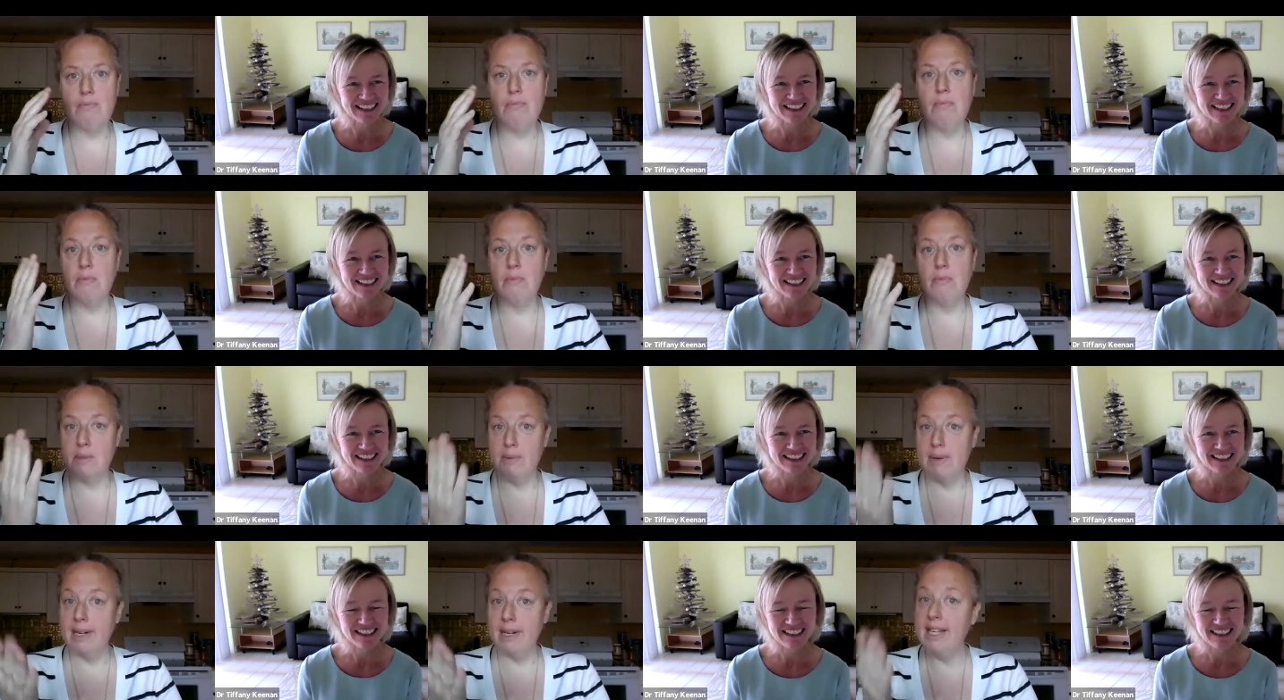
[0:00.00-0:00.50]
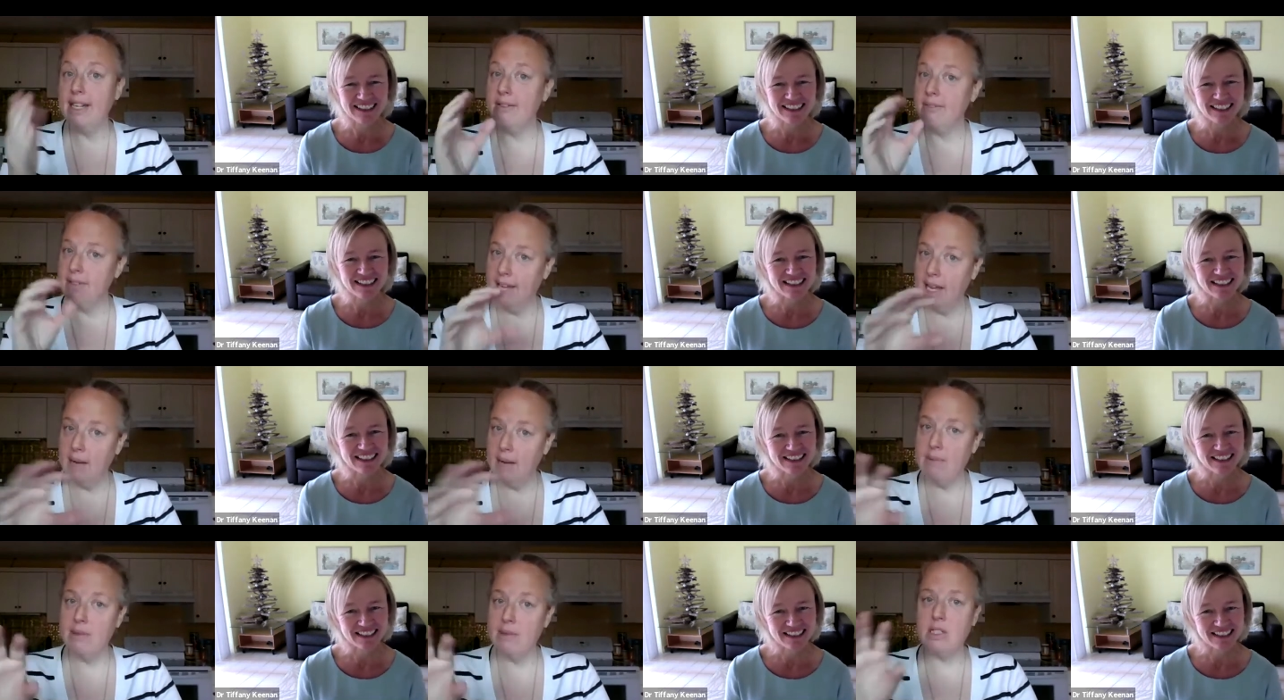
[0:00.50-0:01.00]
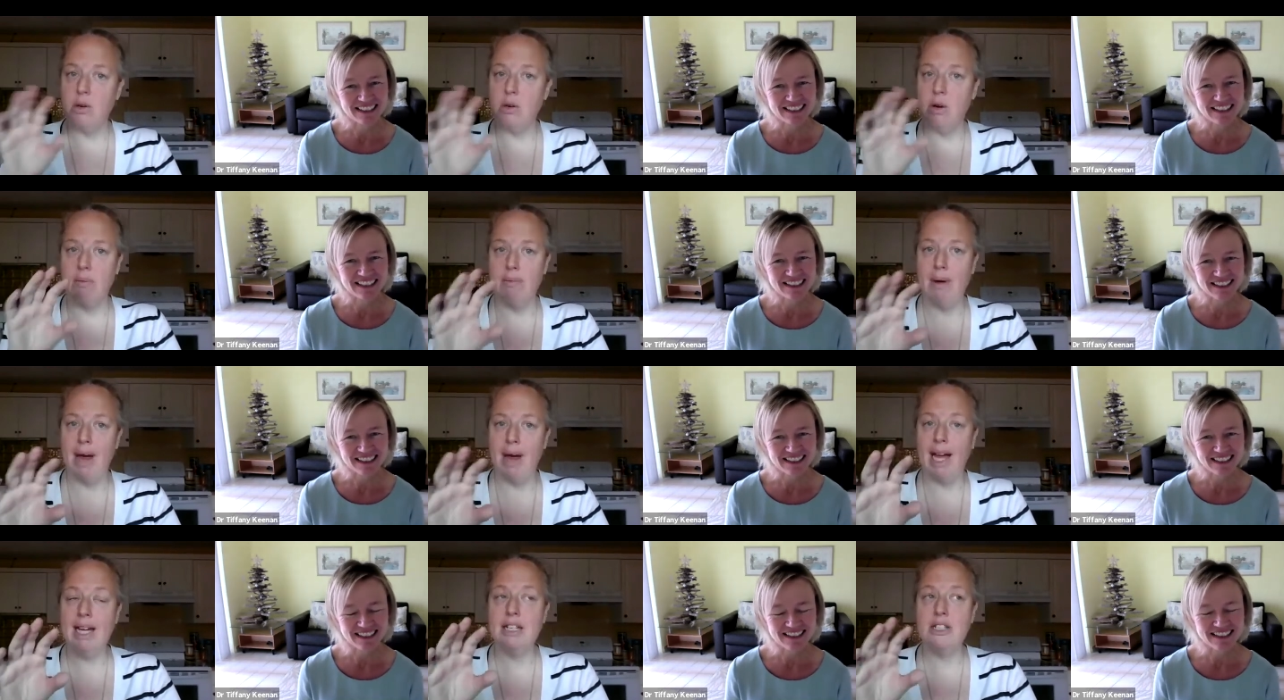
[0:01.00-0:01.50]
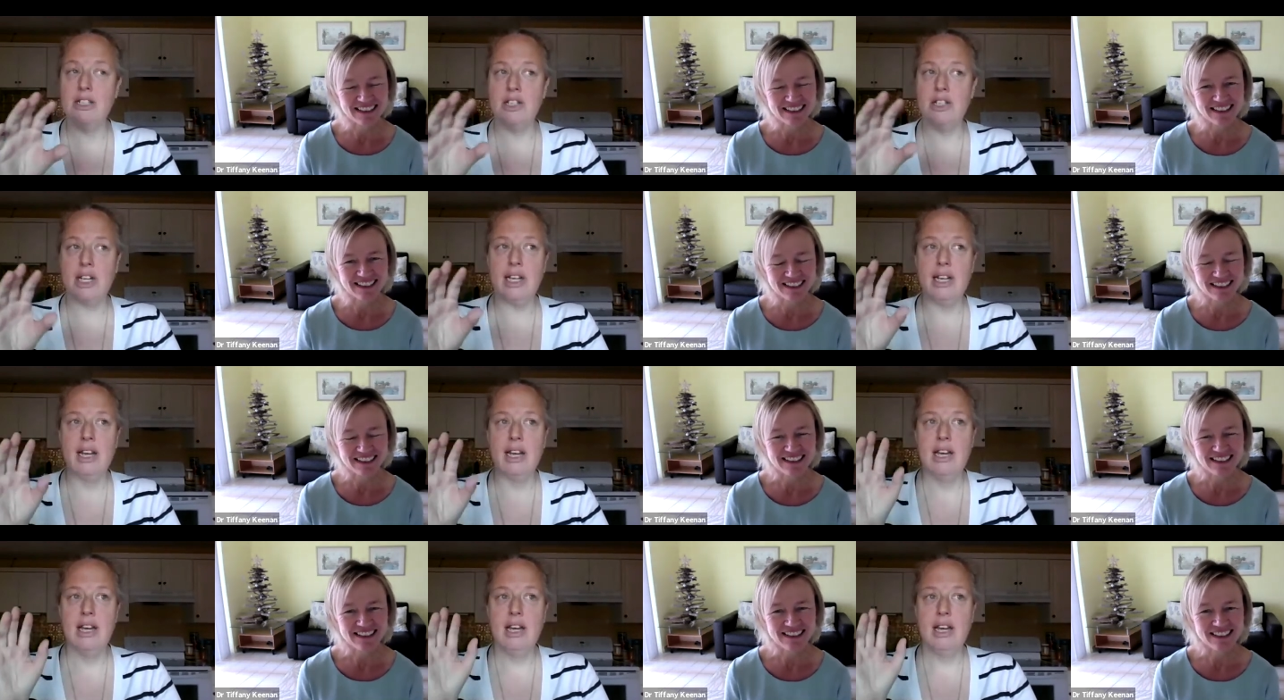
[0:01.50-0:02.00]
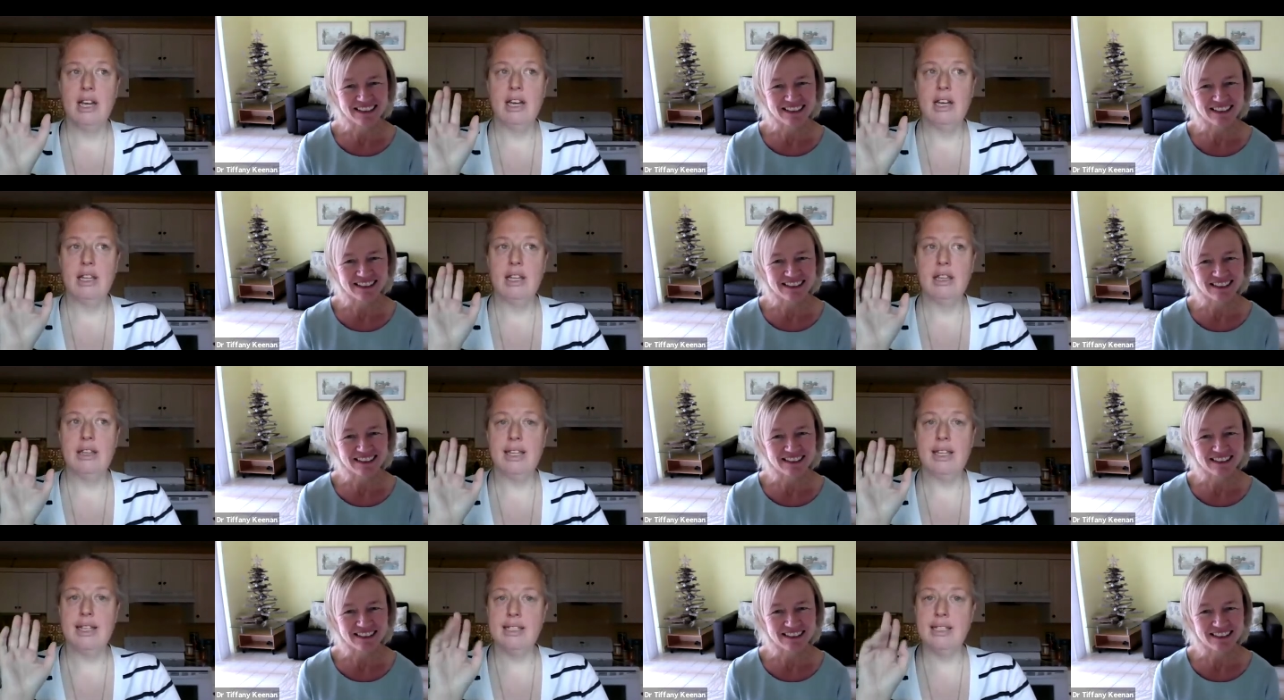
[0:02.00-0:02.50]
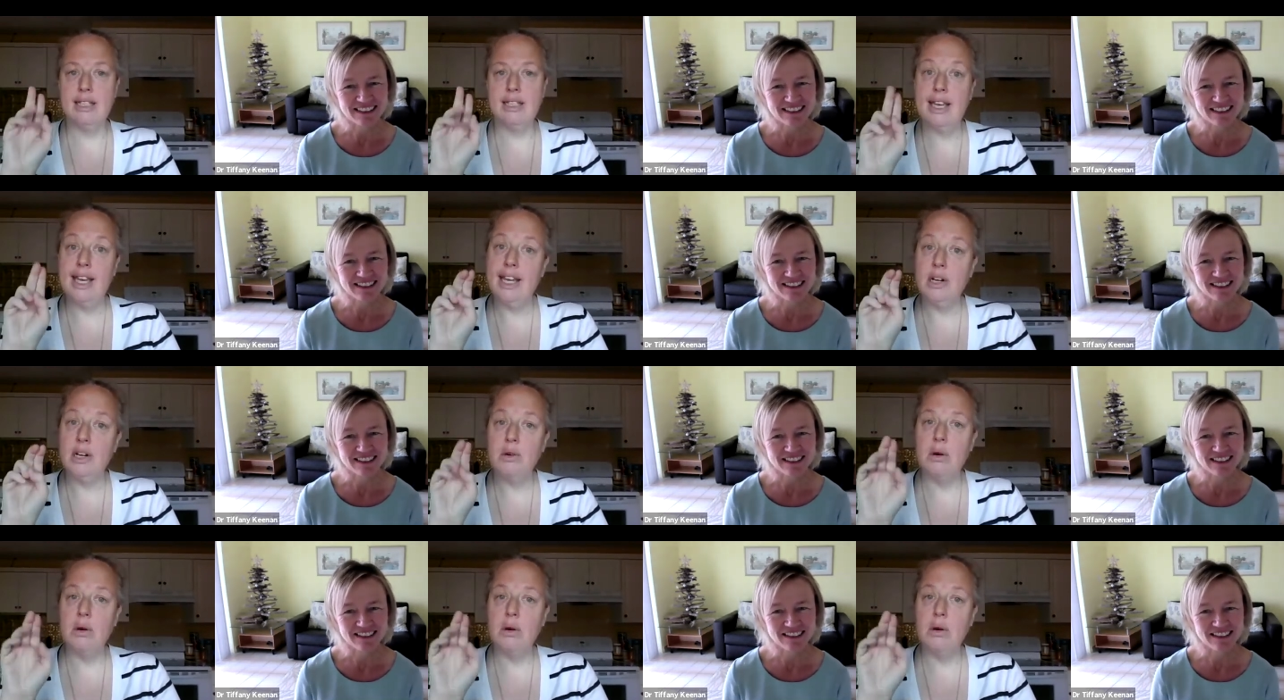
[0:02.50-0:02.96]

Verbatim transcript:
Speaker 1: speaking of labels though and packaging these keto